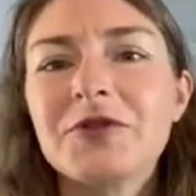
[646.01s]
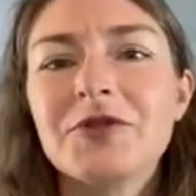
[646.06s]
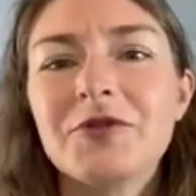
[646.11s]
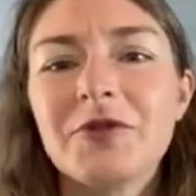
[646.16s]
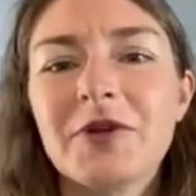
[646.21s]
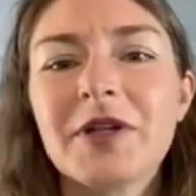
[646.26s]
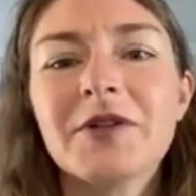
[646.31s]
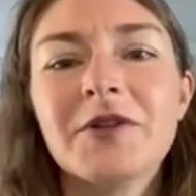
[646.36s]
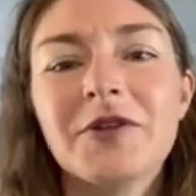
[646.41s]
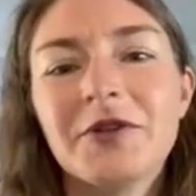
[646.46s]
you
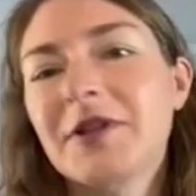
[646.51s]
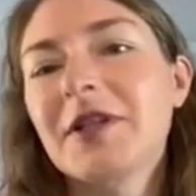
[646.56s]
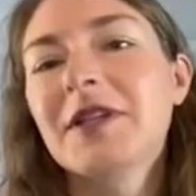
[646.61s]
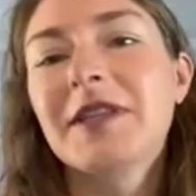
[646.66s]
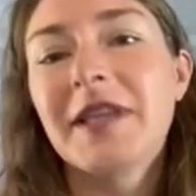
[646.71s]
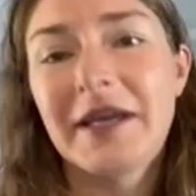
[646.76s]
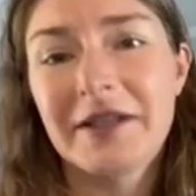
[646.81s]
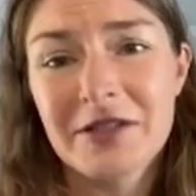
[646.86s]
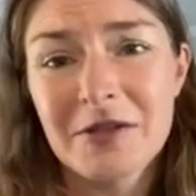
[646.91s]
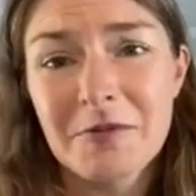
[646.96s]
can look at
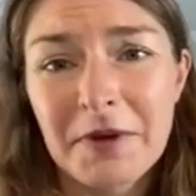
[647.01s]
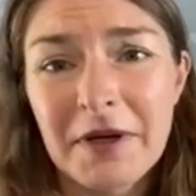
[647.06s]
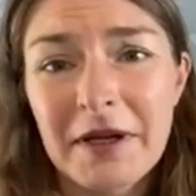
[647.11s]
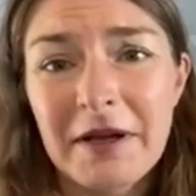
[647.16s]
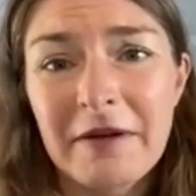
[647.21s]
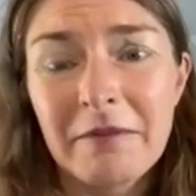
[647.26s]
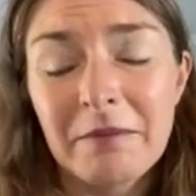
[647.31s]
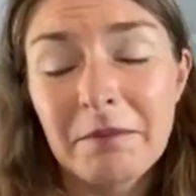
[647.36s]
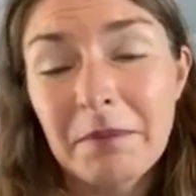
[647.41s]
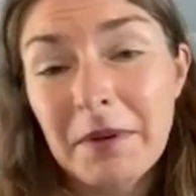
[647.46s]
that as
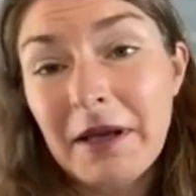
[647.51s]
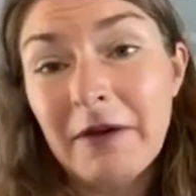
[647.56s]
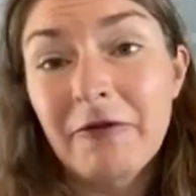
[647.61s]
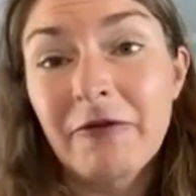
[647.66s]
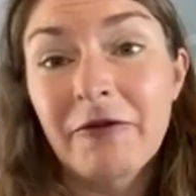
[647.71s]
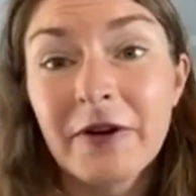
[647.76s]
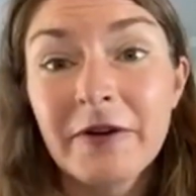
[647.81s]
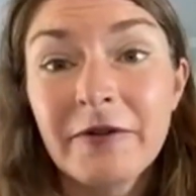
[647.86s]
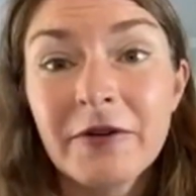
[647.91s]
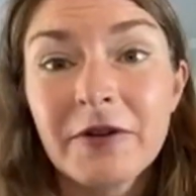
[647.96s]
being
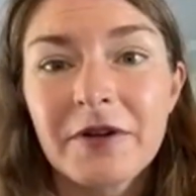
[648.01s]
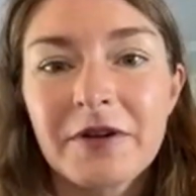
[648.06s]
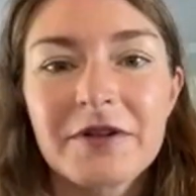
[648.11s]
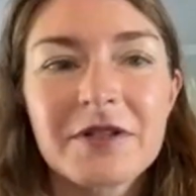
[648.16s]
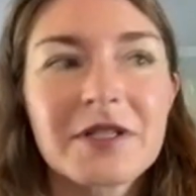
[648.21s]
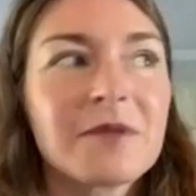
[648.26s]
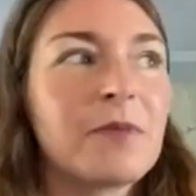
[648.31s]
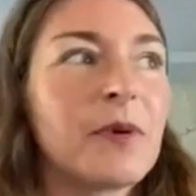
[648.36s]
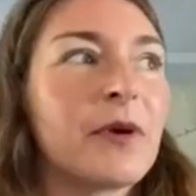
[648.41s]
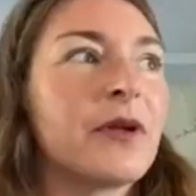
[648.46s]

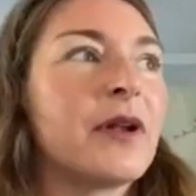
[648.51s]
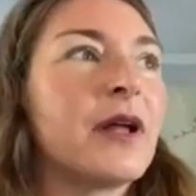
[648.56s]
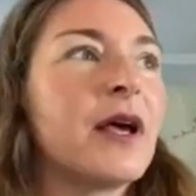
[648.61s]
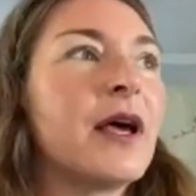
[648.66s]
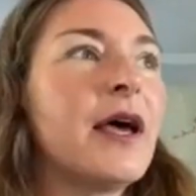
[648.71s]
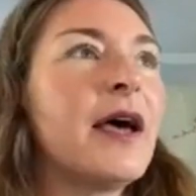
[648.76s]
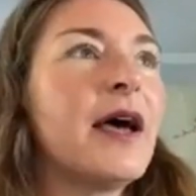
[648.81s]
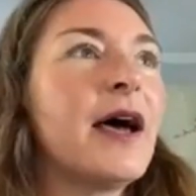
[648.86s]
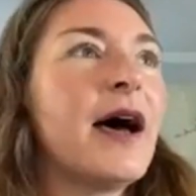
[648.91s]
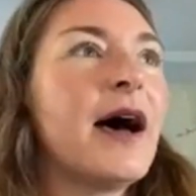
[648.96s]
frivolous, but
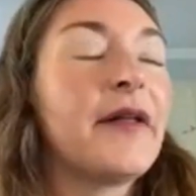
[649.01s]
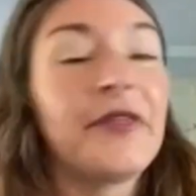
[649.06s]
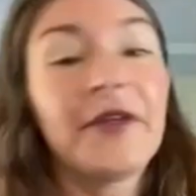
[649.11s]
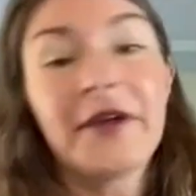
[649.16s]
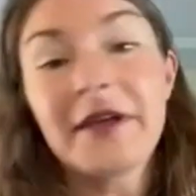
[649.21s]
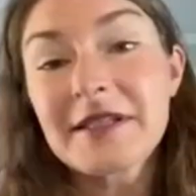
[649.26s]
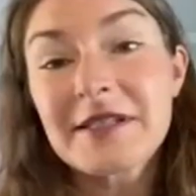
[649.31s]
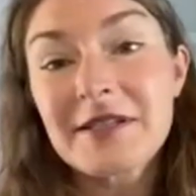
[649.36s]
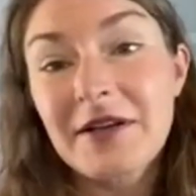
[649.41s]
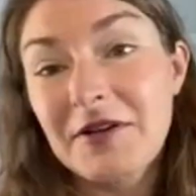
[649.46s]
I
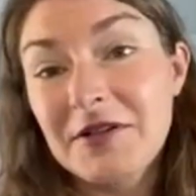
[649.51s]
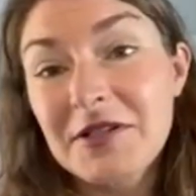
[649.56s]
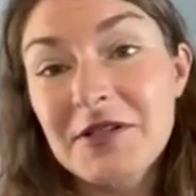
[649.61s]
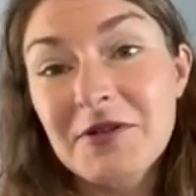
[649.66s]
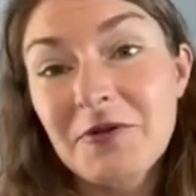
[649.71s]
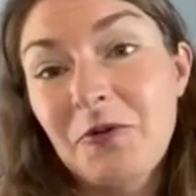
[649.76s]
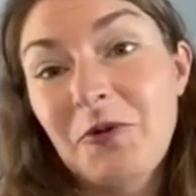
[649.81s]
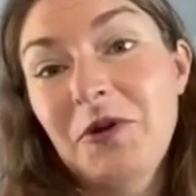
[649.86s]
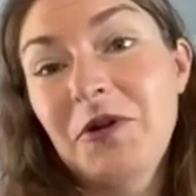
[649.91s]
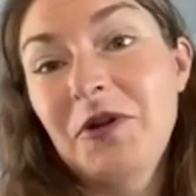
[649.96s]
think it's also
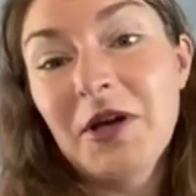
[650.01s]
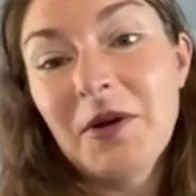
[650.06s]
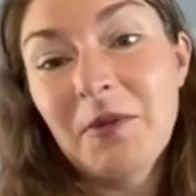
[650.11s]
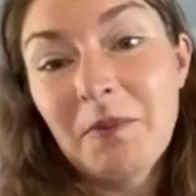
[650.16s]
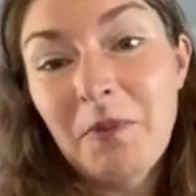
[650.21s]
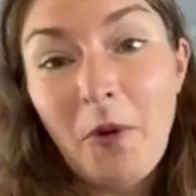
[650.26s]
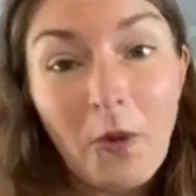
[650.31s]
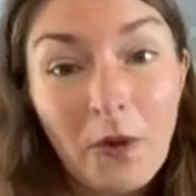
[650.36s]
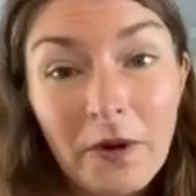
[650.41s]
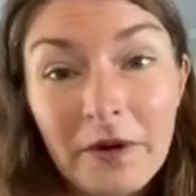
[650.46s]
really
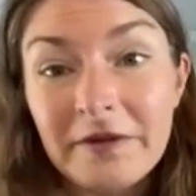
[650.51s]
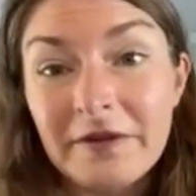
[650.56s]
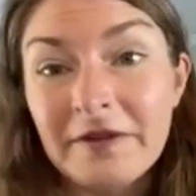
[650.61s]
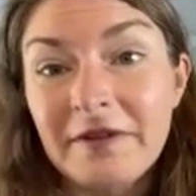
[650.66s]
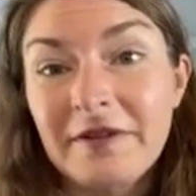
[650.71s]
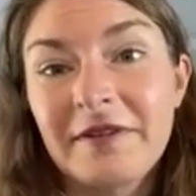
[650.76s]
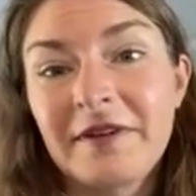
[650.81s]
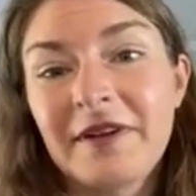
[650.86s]
important.